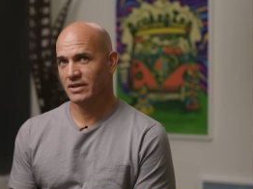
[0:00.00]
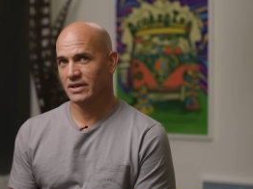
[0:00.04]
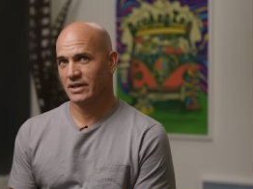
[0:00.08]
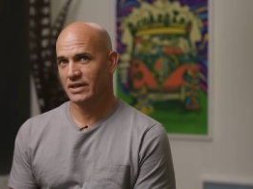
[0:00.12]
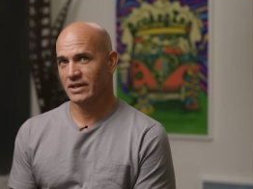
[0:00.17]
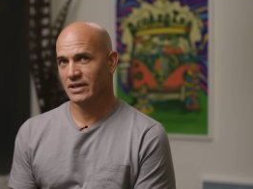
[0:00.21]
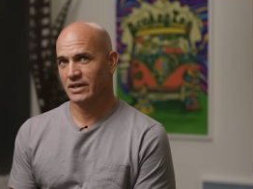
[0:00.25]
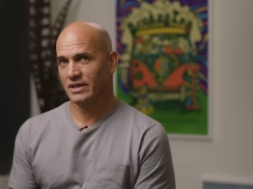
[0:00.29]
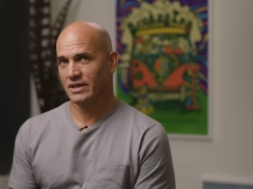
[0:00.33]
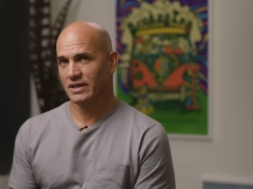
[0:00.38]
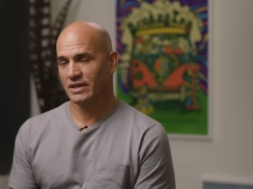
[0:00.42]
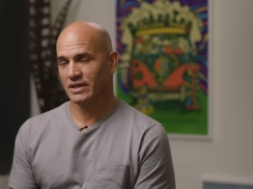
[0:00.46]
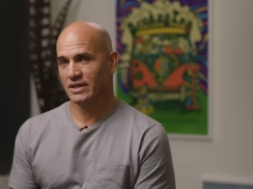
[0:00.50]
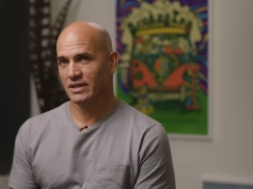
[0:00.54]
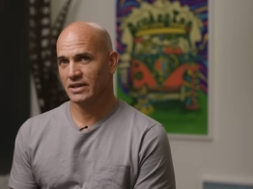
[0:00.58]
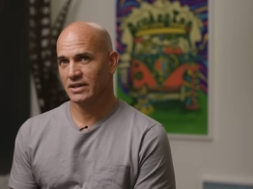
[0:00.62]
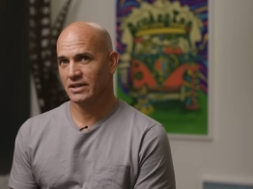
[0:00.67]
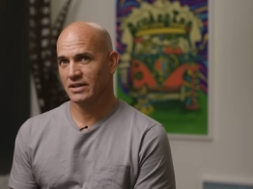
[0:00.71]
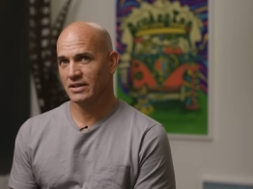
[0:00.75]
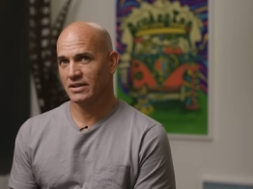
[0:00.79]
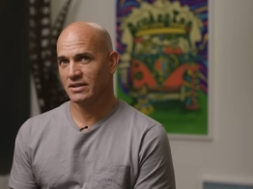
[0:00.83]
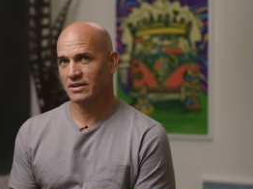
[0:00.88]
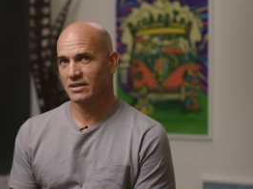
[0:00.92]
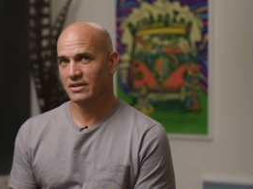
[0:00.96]
And
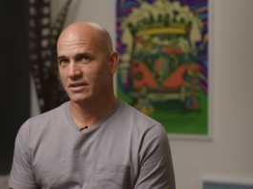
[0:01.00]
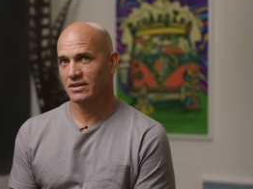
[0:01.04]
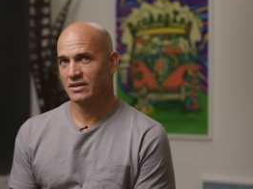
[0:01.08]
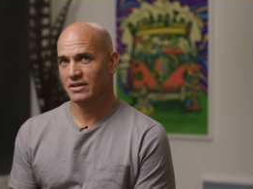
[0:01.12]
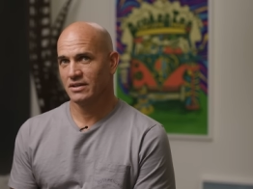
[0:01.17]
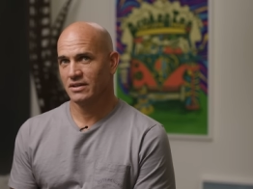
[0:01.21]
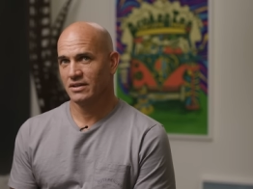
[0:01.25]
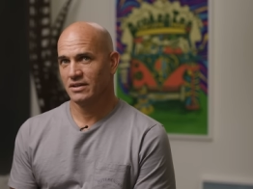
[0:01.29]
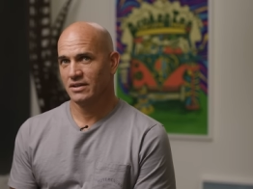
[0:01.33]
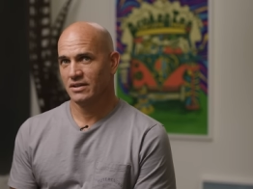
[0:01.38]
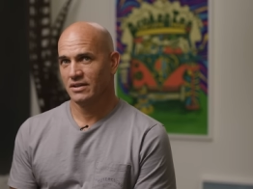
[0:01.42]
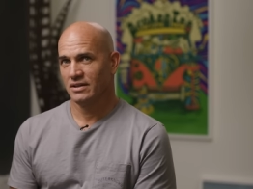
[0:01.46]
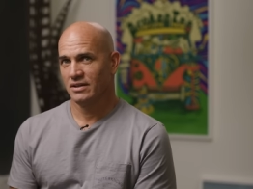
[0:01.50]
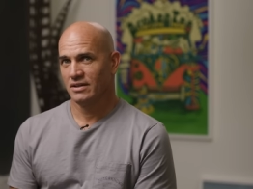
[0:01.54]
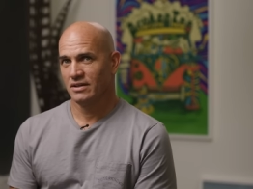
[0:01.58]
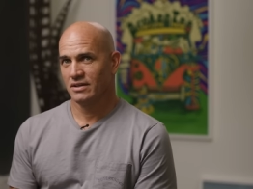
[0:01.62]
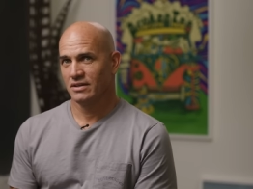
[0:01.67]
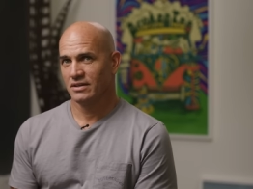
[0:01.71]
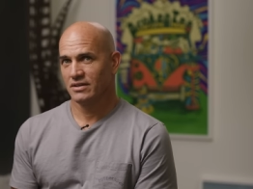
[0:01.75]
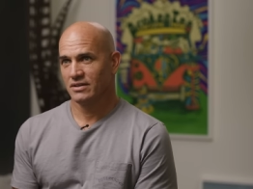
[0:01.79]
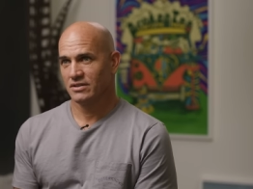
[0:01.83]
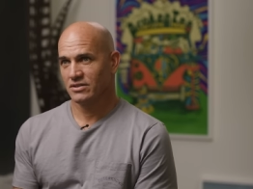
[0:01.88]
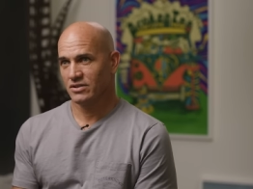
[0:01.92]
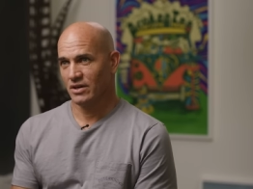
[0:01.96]
uh,
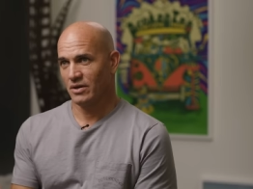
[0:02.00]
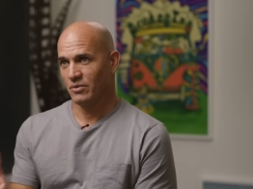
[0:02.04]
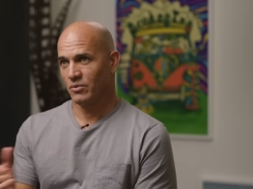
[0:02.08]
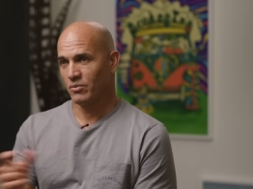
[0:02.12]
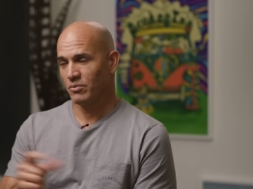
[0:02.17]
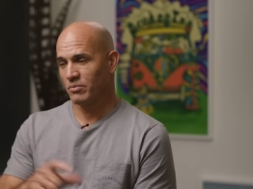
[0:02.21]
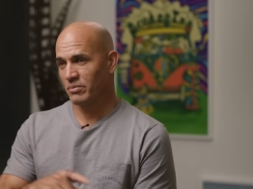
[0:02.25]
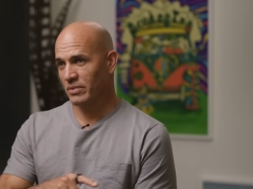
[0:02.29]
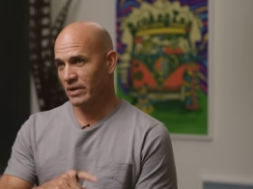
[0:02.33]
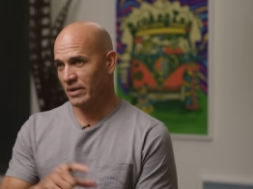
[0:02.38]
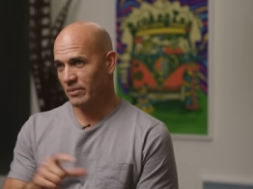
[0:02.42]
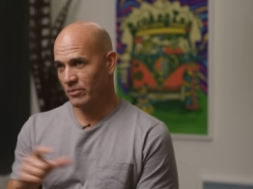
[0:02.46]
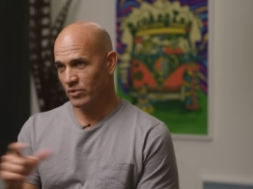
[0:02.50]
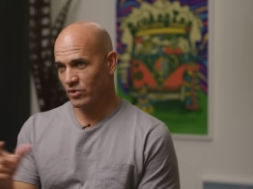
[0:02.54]
so I,